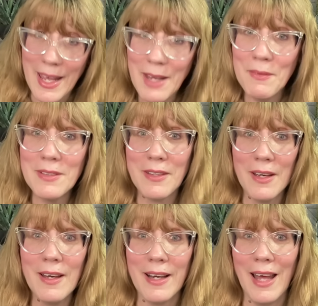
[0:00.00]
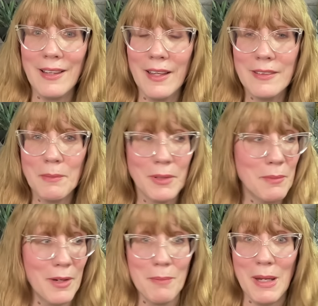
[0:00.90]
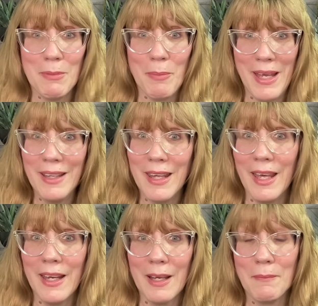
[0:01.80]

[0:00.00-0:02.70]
It was good. I like the blueberry maple pancake.